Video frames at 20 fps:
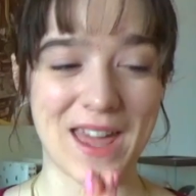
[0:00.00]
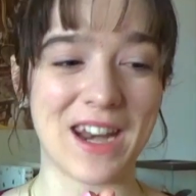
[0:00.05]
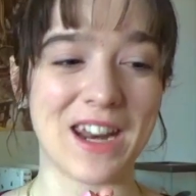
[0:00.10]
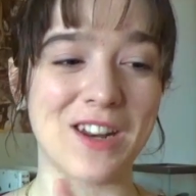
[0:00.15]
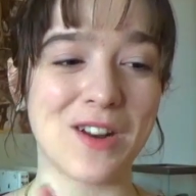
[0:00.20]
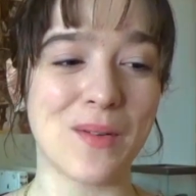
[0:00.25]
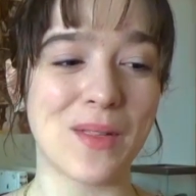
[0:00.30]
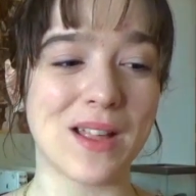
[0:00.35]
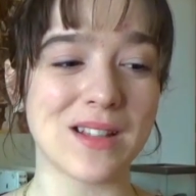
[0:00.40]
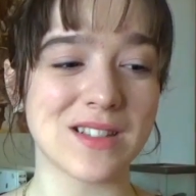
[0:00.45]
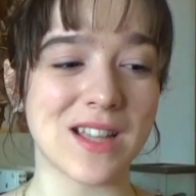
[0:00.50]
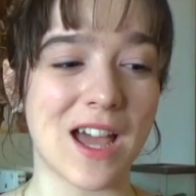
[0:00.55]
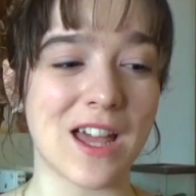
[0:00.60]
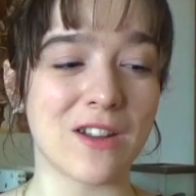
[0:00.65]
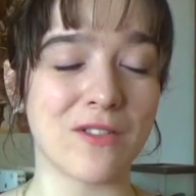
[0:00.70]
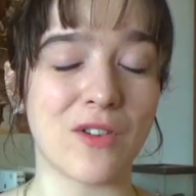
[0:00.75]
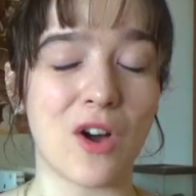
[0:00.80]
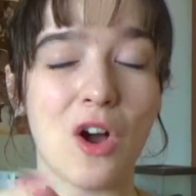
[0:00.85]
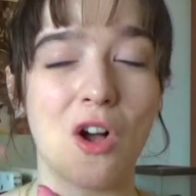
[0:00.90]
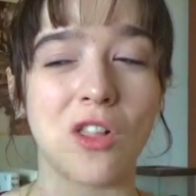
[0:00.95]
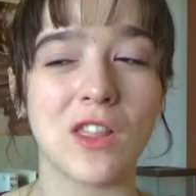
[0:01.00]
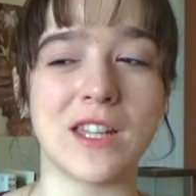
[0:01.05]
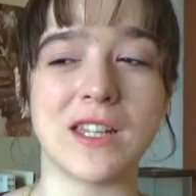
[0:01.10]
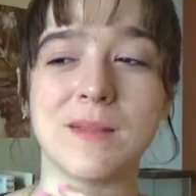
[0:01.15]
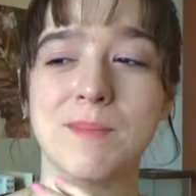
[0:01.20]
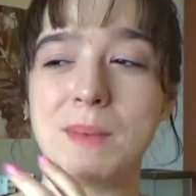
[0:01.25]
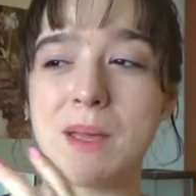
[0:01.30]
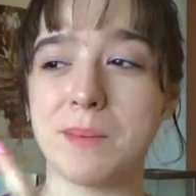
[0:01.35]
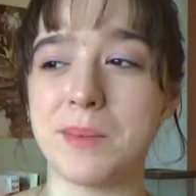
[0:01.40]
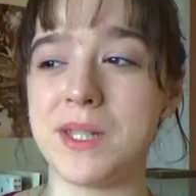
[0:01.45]
And I know that's kind of all
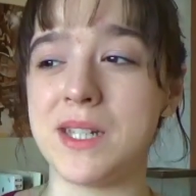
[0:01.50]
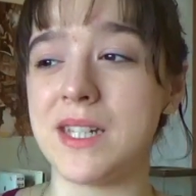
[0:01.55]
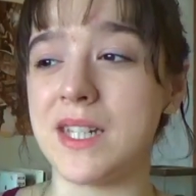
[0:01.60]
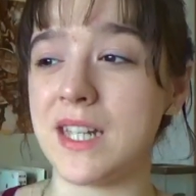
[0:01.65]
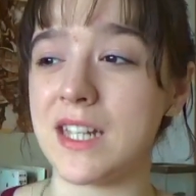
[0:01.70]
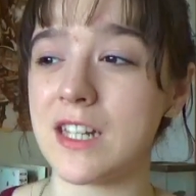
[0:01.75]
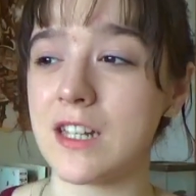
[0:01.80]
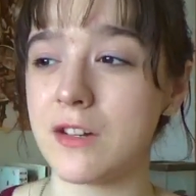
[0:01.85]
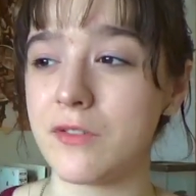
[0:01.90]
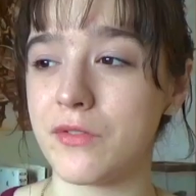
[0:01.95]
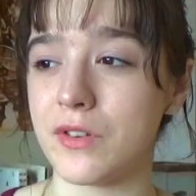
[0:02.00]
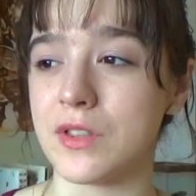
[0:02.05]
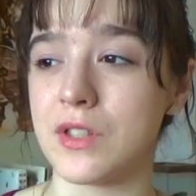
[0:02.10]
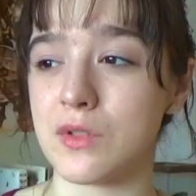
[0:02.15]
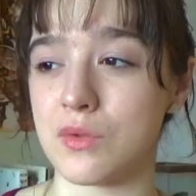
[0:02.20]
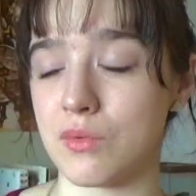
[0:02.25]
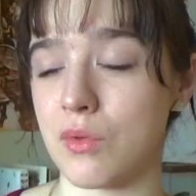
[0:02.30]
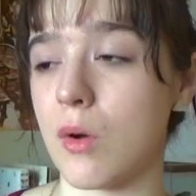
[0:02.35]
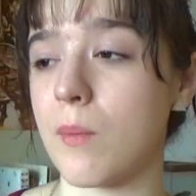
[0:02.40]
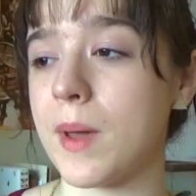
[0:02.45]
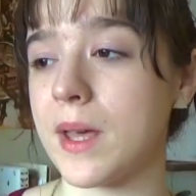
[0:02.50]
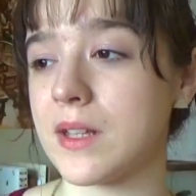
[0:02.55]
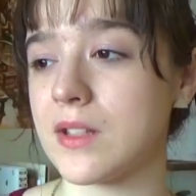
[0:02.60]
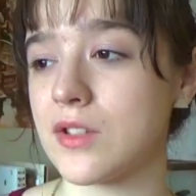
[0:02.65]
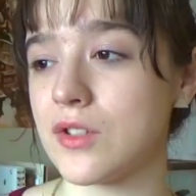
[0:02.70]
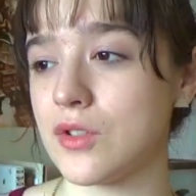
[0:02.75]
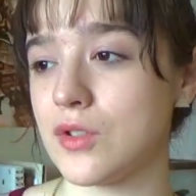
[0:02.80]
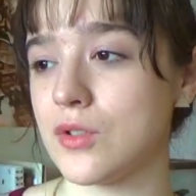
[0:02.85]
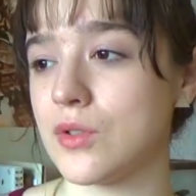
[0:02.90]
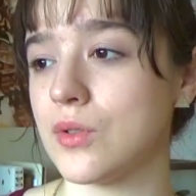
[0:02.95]
it maybe needed for this
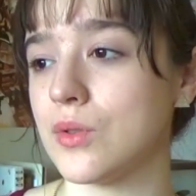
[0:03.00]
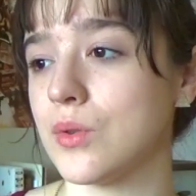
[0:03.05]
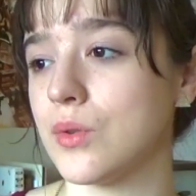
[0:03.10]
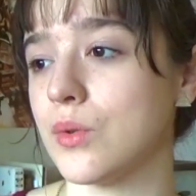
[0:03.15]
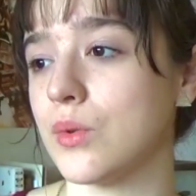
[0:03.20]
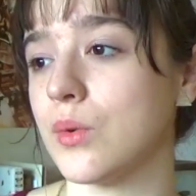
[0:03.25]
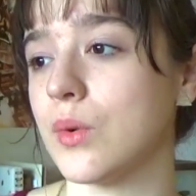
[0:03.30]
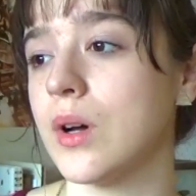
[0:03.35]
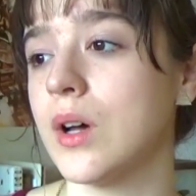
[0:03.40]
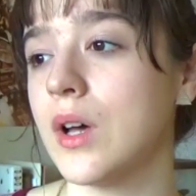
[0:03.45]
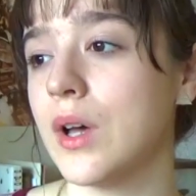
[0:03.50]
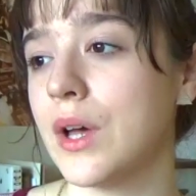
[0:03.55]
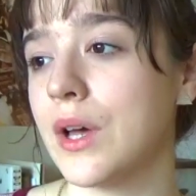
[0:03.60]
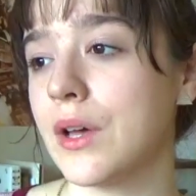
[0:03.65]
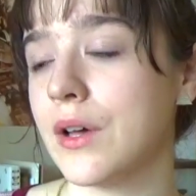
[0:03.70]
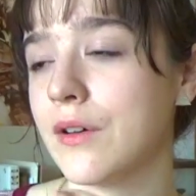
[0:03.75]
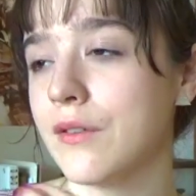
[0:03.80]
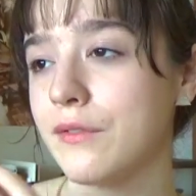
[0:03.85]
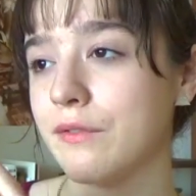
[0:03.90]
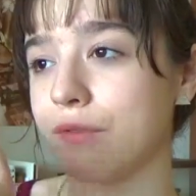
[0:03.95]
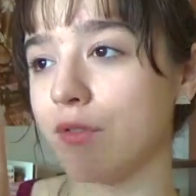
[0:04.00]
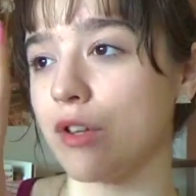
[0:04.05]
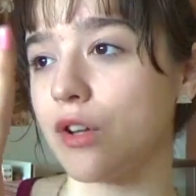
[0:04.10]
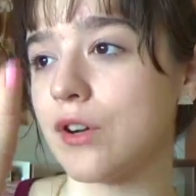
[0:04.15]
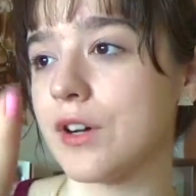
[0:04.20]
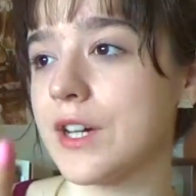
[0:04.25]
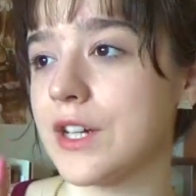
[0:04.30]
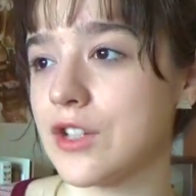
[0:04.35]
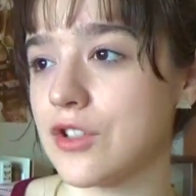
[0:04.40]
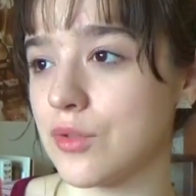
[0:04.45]
romance to
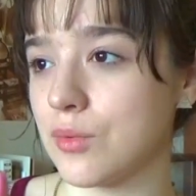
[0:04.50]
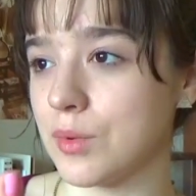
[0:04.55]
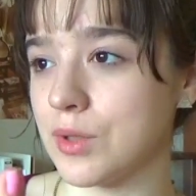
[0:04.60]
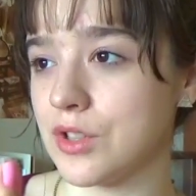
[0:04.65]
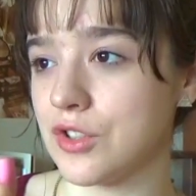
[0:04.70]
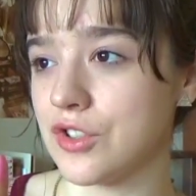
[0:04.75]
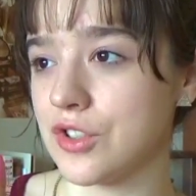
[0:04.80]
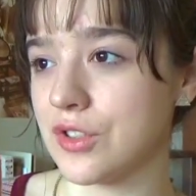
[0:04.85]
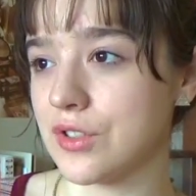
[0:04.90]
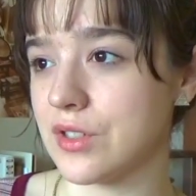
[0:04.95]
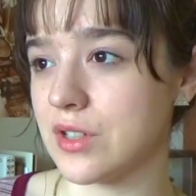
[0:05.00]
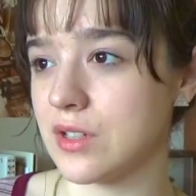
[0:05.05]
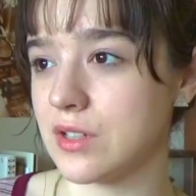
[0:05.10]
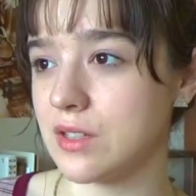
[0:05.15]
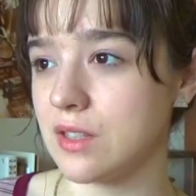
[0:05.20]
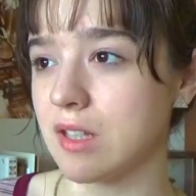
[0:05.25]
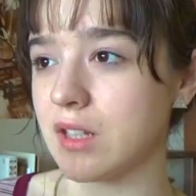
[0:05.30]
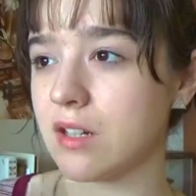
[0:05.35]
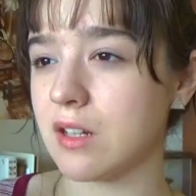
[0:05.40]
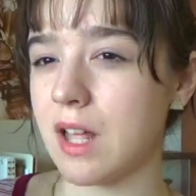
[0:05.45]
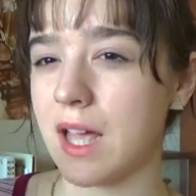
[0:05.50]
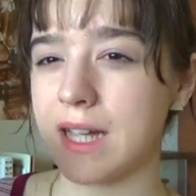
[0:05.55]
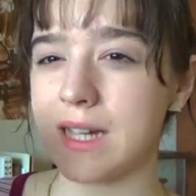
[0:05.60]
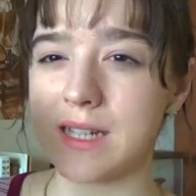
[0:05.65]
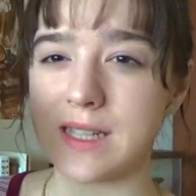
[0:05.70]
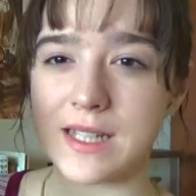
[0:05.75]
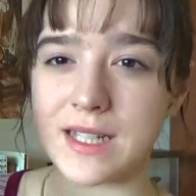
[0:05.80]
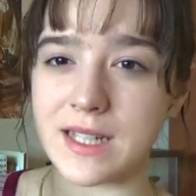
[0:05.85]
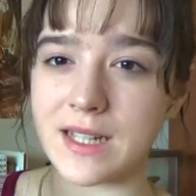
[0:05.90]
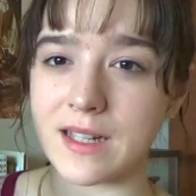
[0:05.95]
flourish, was just this little
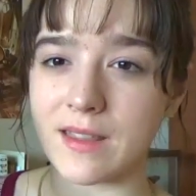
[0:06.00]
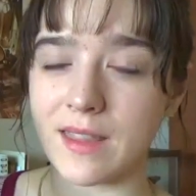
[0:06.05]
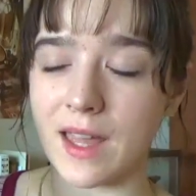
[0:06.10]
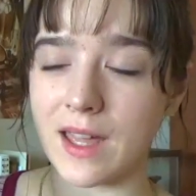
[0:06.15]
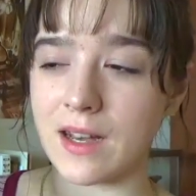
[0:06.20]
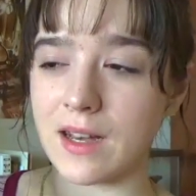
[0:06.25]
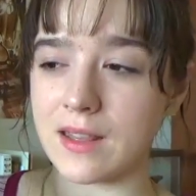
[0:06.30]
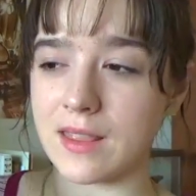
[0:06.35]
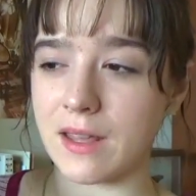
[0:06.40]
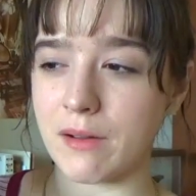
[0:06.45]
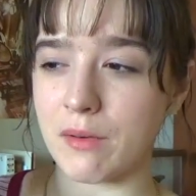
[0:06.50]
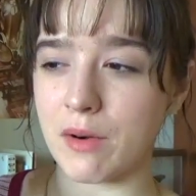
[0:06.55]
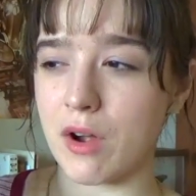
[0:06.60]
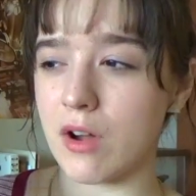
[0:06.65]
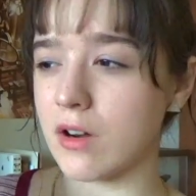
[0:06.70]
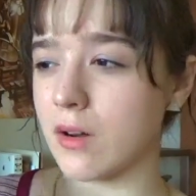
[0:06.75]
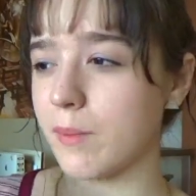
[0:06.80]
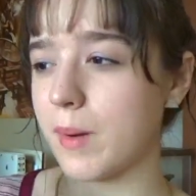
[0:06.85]
idea that they were on a